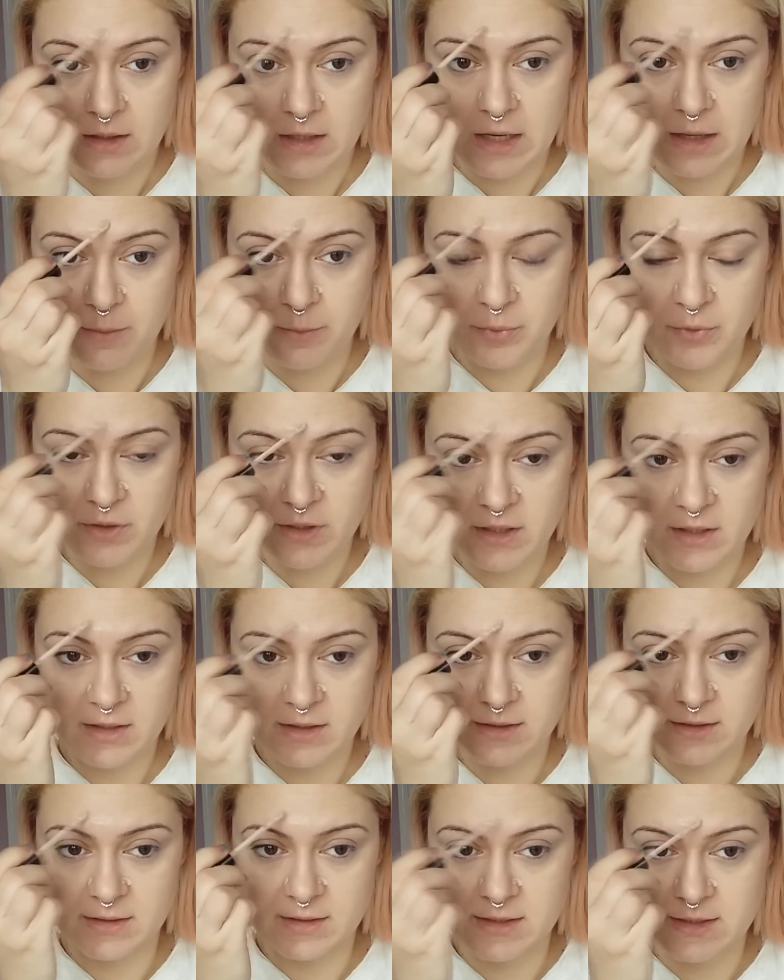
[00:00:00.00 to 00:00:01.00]
I'm
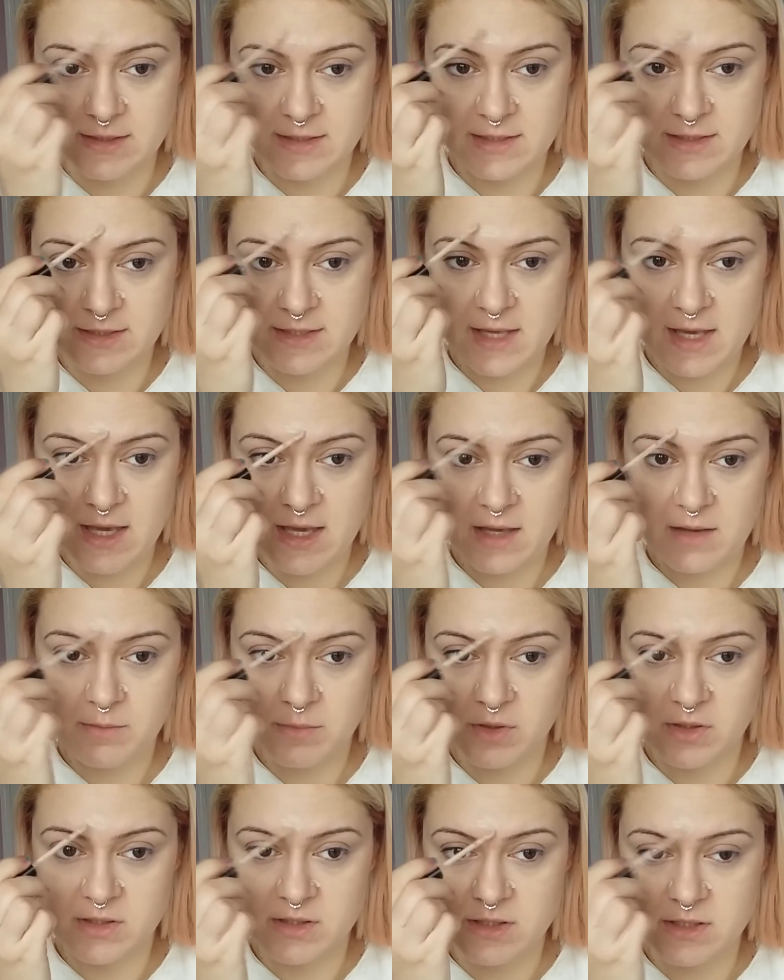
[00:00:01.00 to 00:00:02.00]
putting the
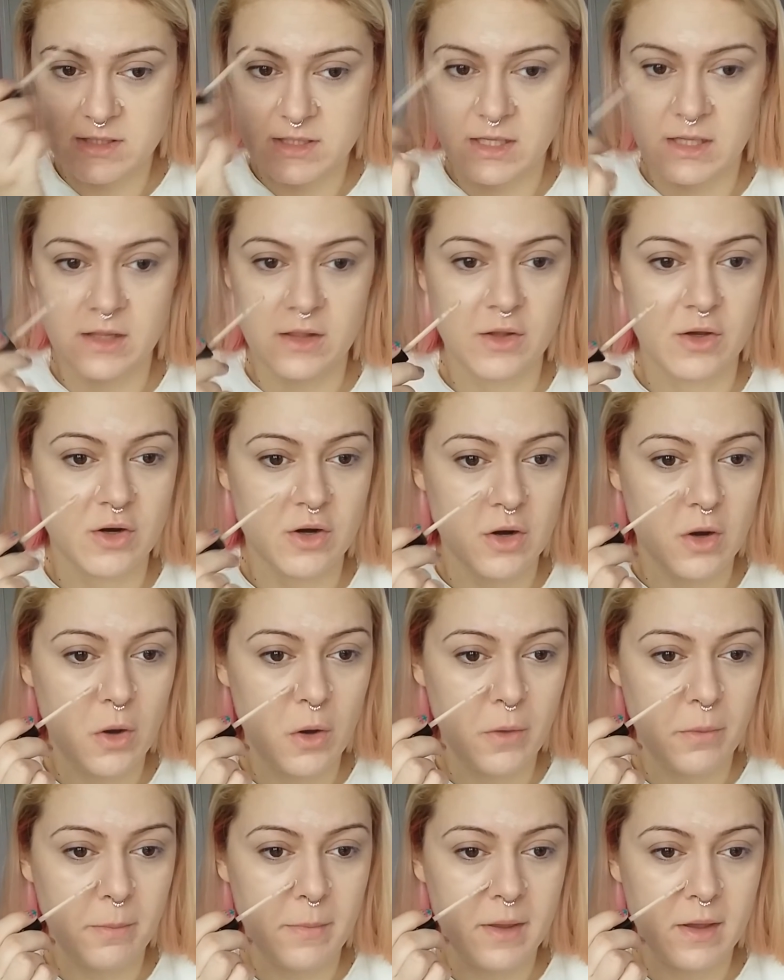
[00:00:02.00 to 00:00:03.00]
same concealer
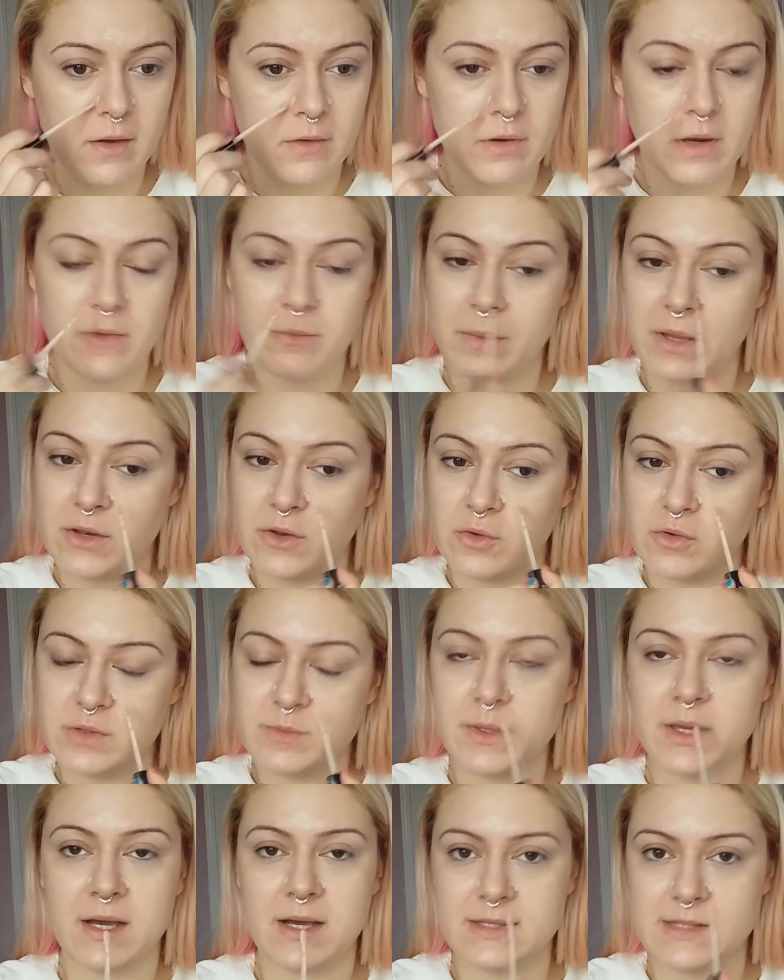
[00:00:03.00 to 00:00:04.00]
on around my nose
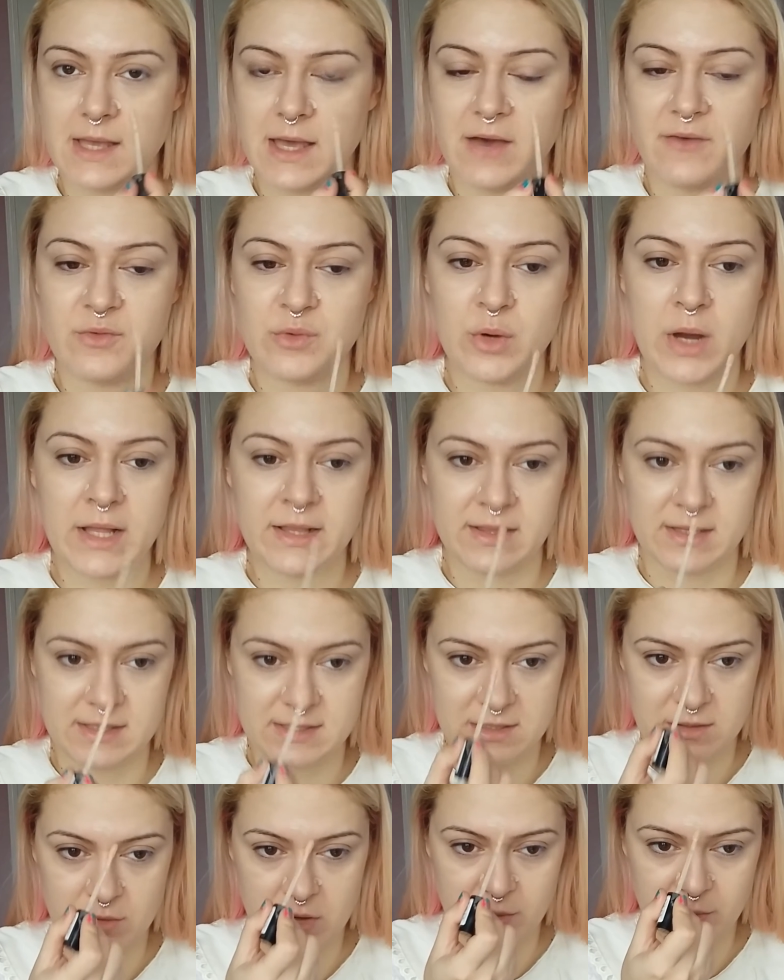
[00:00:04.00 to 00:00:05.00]
because I have
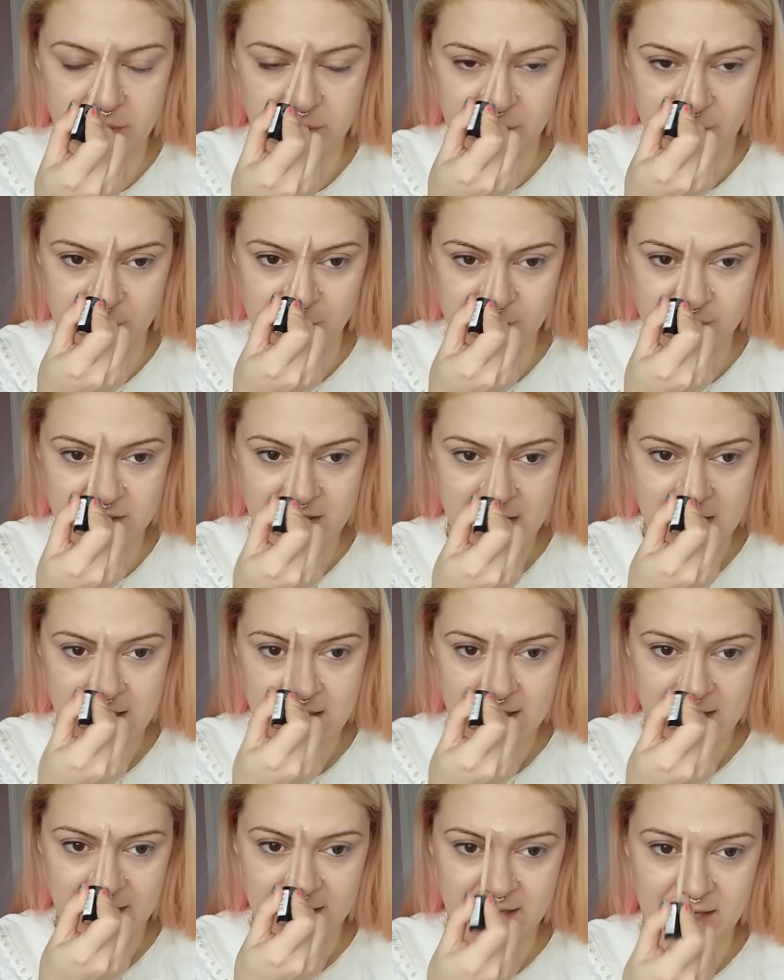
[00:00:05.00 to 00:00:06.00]
redness around my nose,
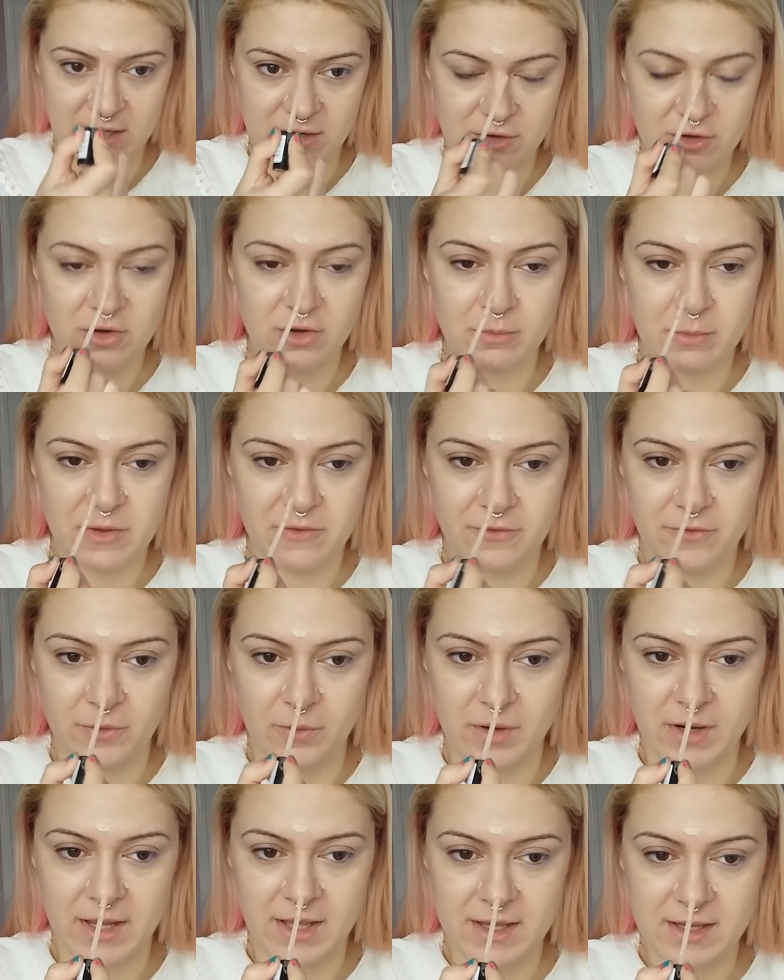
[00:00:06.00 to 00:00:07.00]
here on my
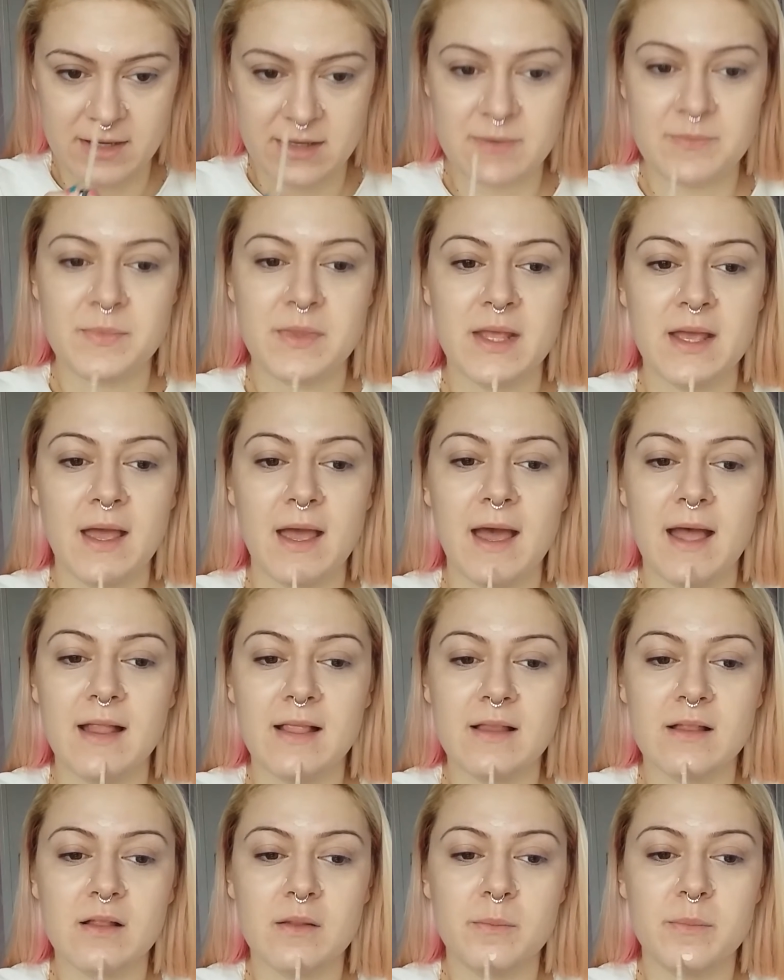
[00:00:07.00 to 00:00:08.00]
forehead, and
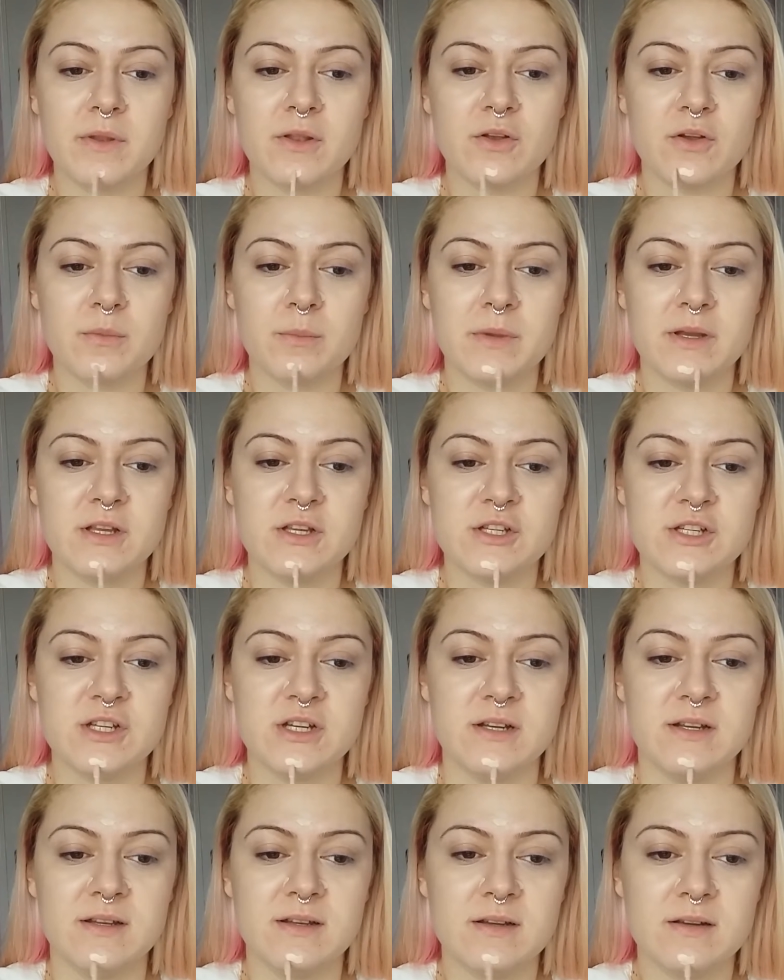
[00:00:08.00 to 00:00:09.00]
a little bit on my
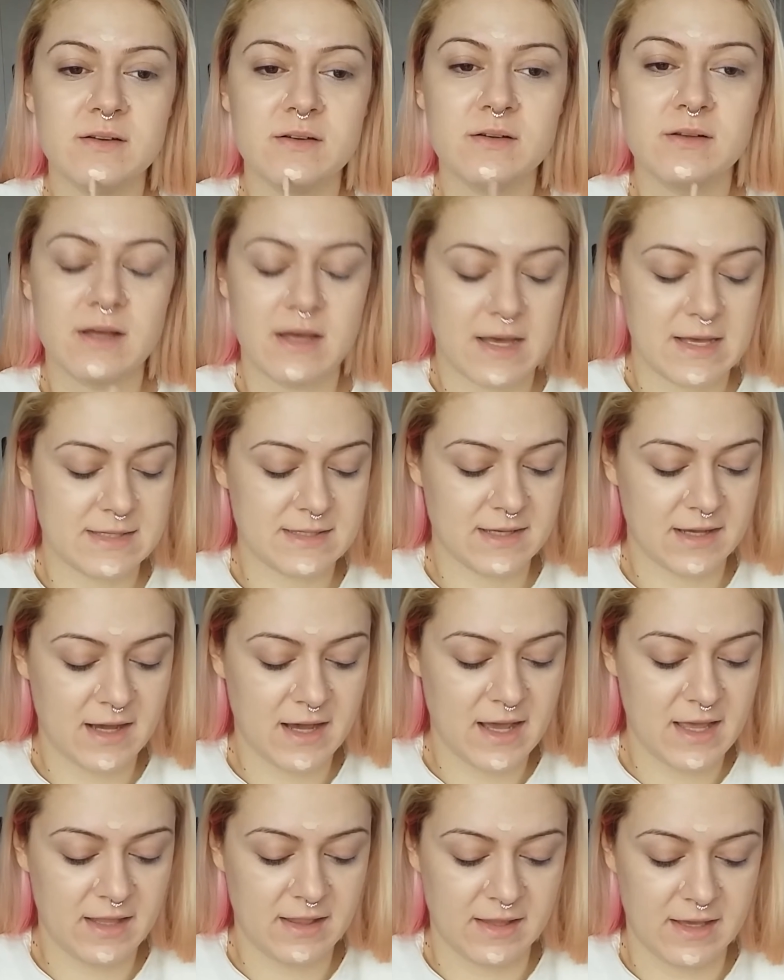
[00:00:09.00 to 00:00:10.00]
chin as a
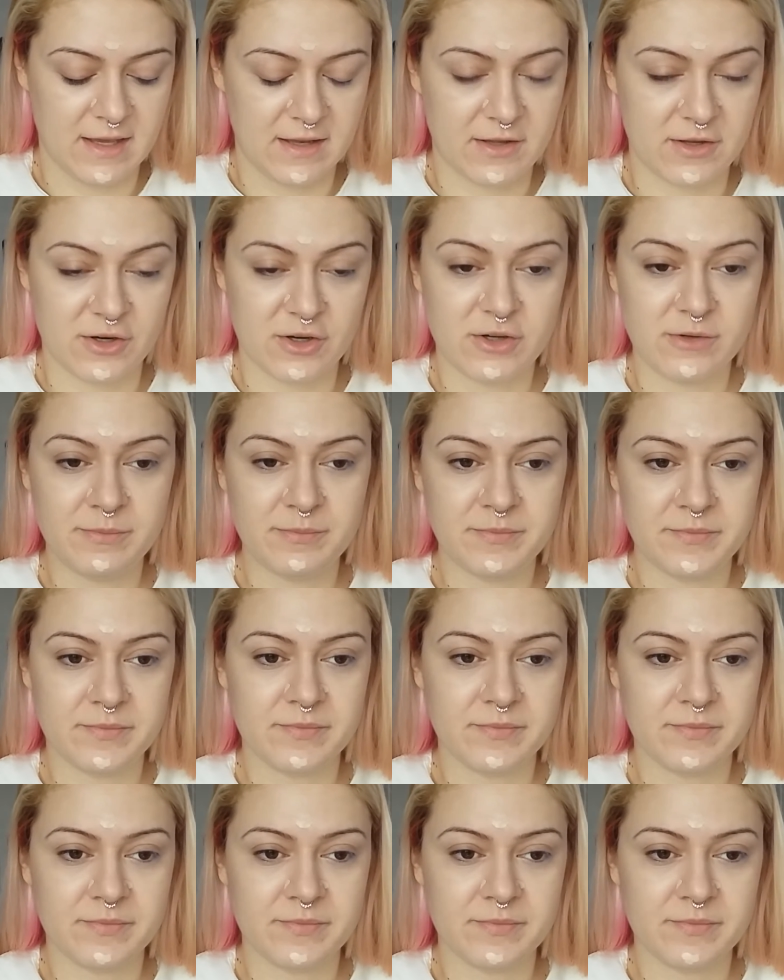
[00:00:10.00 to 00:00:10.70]
highlighter.